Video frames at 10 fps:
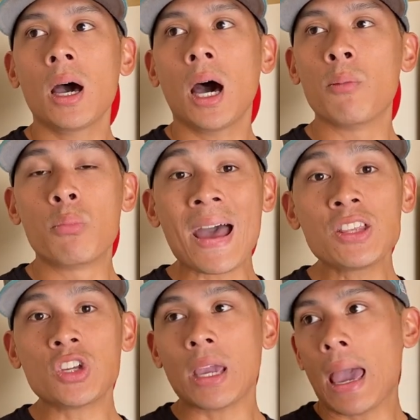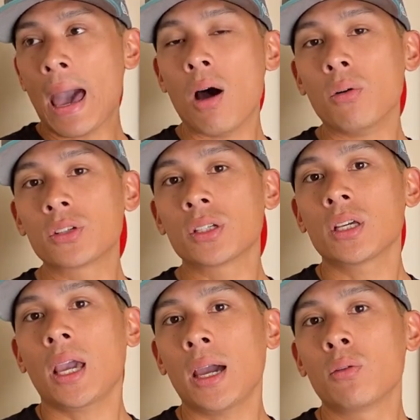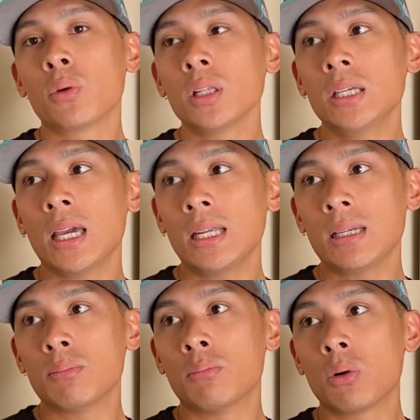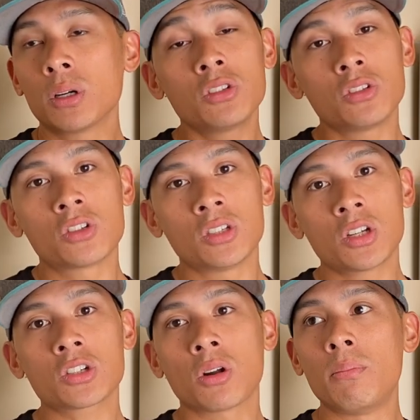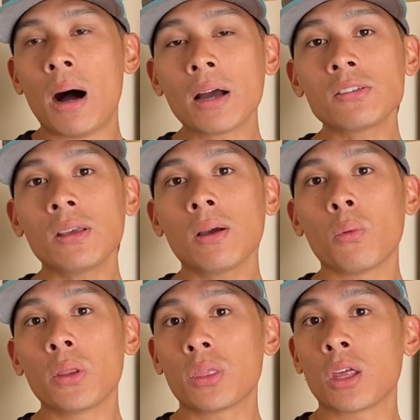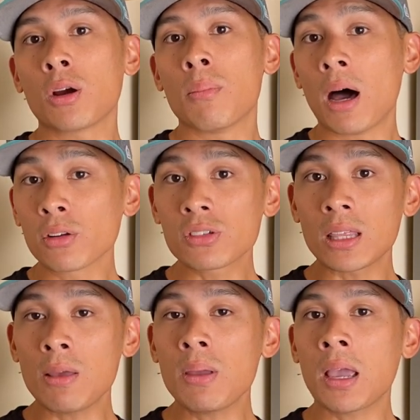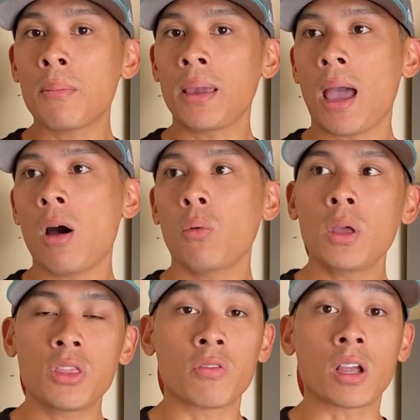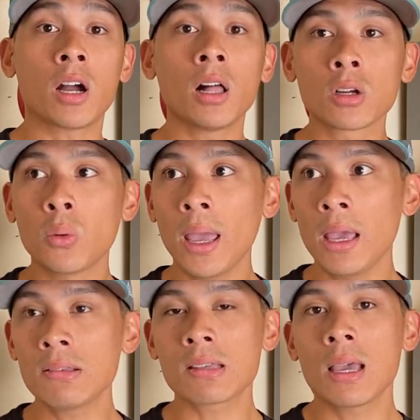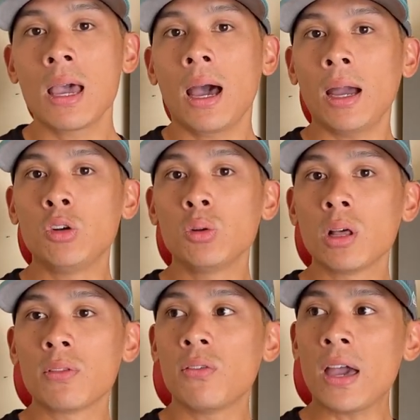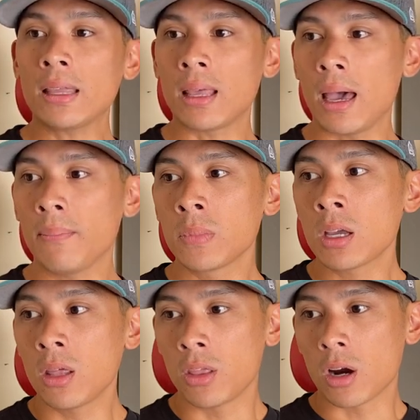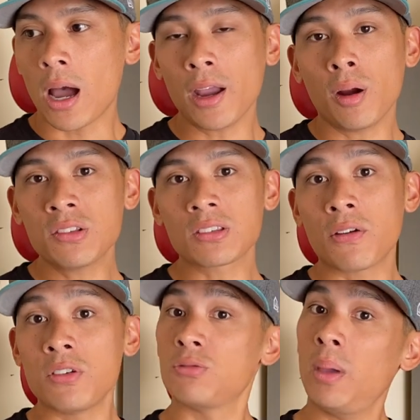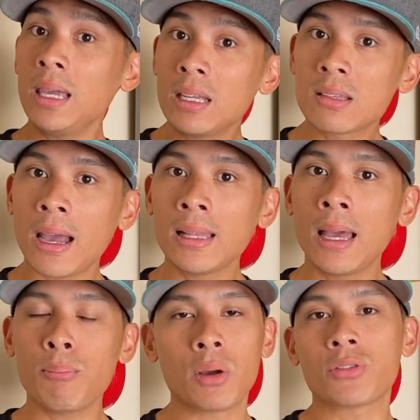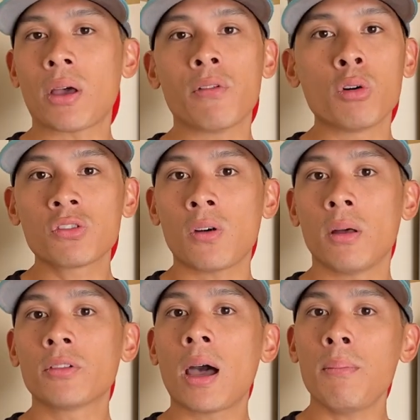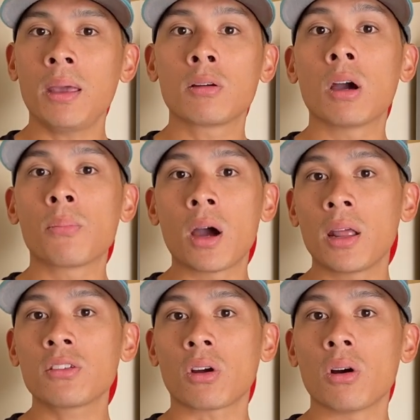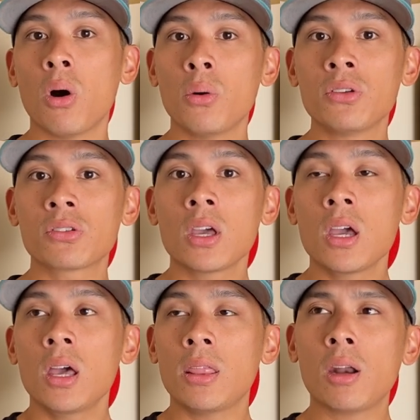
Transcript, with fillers: of branching out and really getting more into traditional boxing with their models that they've been coming out with, different colorways. I do love the fact that their higher end stuff is made in Thailand because I've always felt Thai make products are always they